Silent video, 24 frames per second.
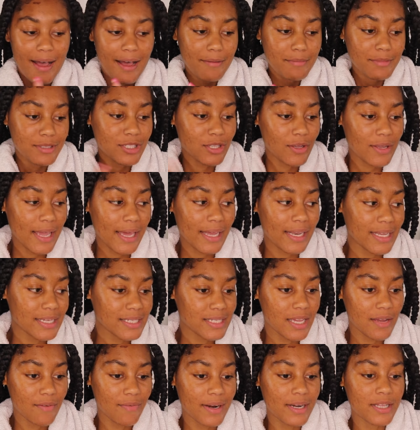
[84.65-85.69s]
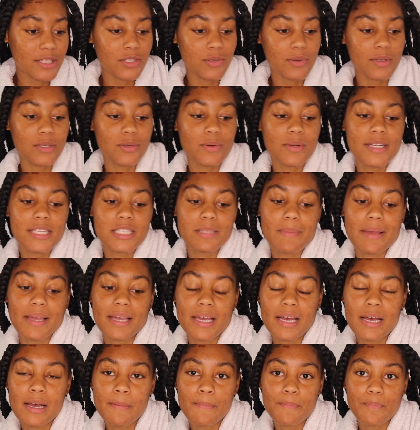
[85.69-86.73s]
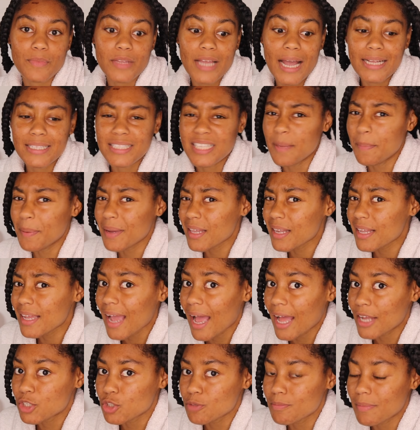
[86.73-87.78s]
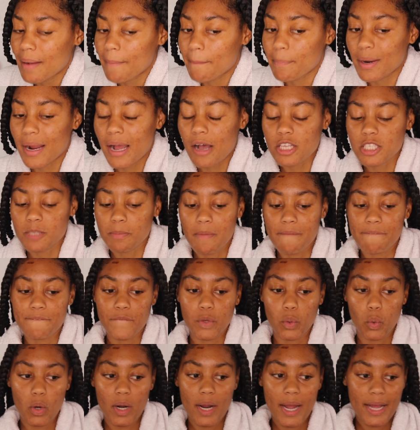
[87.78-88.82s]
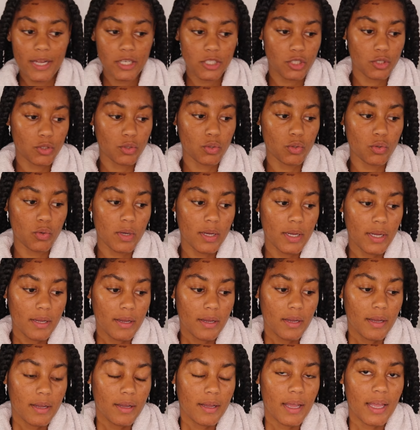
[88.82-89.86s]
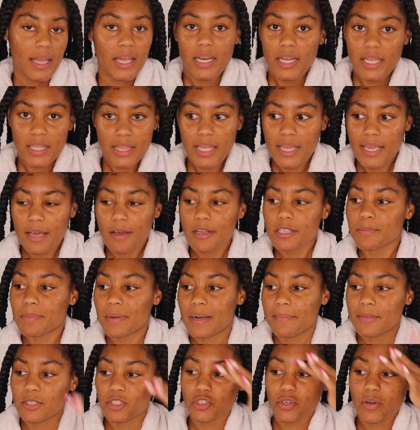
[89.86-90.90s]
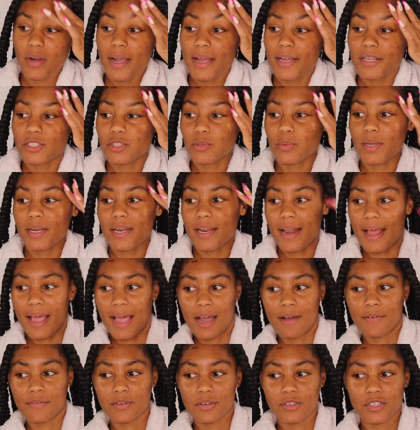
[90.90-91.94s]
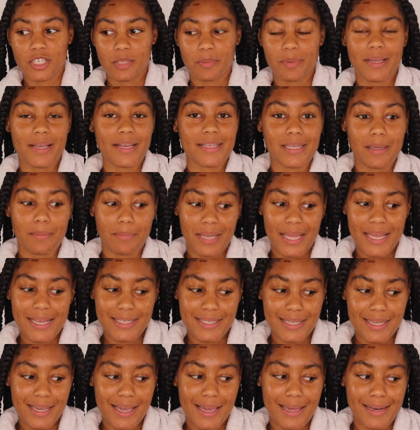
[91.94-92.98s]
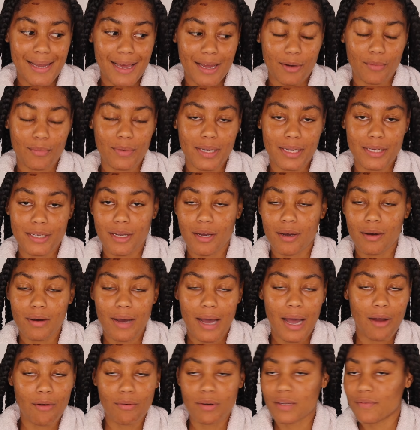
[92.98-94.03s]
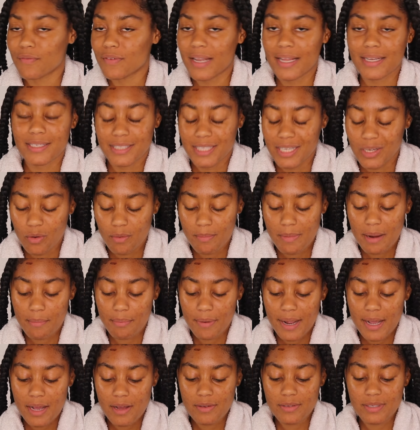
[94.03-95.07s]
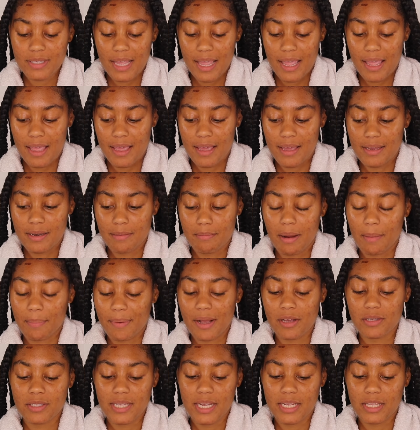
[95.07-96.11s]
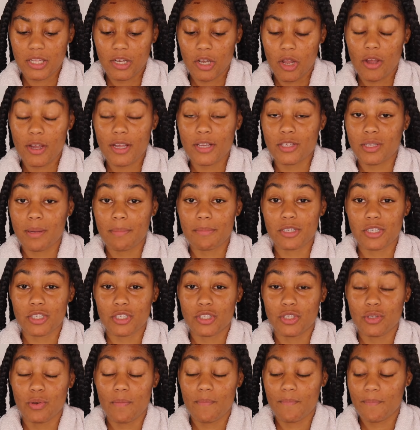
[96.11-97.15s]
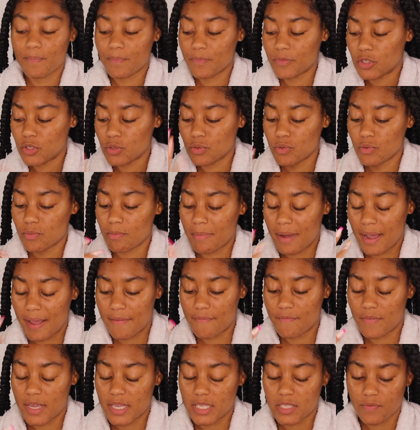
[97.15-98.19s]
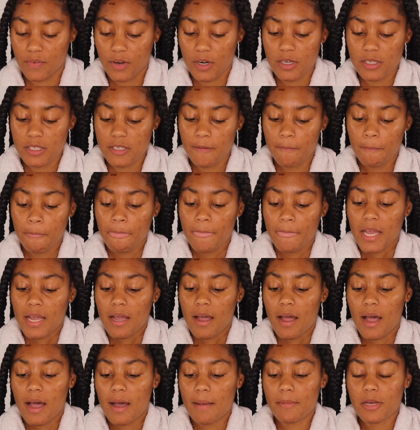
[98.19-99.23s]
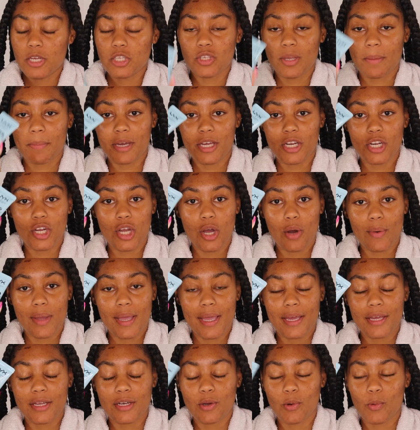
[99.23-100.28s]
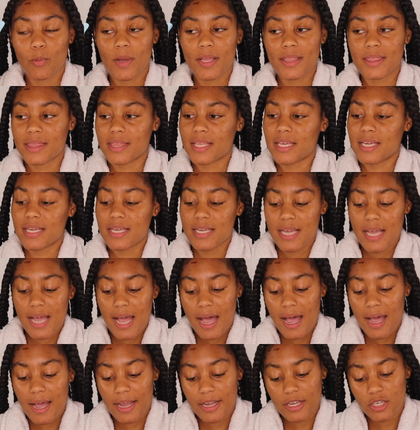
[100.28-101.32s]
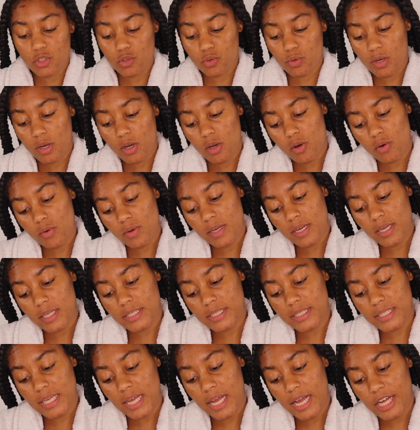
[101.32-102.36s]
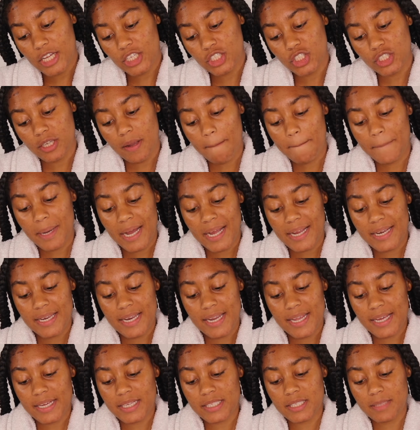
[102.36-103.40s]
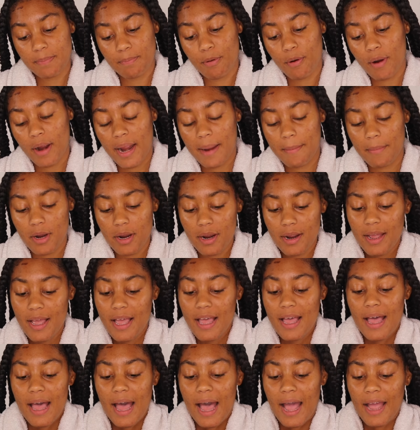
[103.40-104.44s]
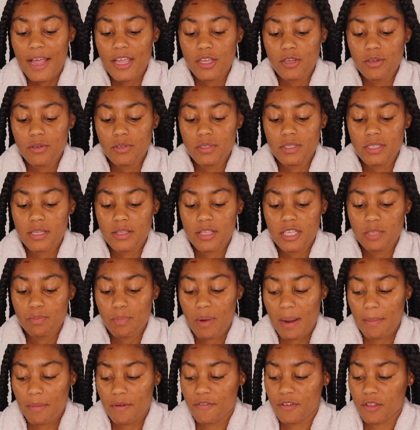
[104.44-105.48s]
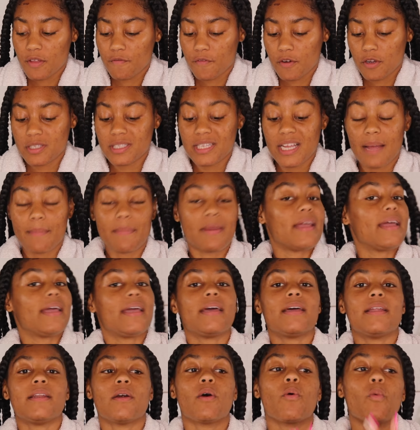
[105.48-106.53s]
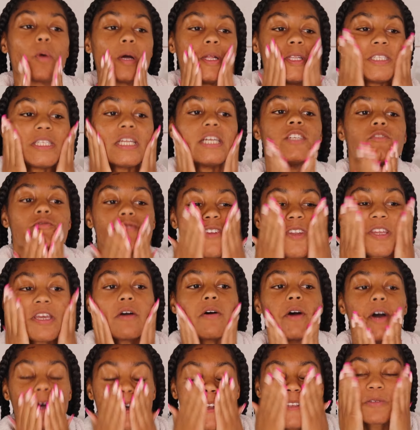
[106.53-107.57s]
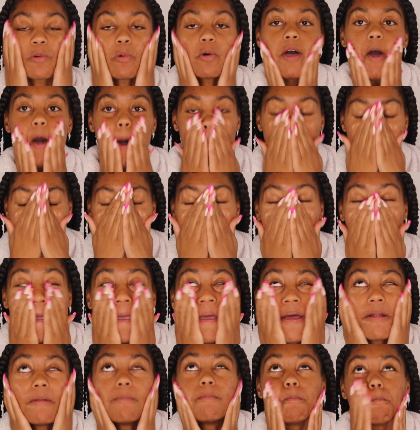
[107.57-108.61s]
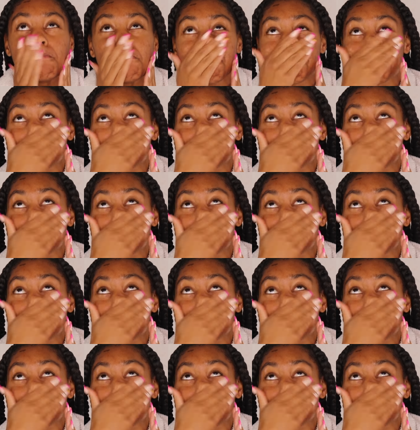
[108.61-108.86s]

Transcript: So yeah, let's get right into it doing this makeup. Typically I do my brows before I do anything else, but I'm gonna try doing it after just because I'm lazy and I don't really know. I don't really feel like dealing with my brows and my brows take the longest, so I'm gonna just do my face first. So I'm gonna go in with the Hydro Touch by NYX primer. I used this primer for the first time in Wednesday's video as well, and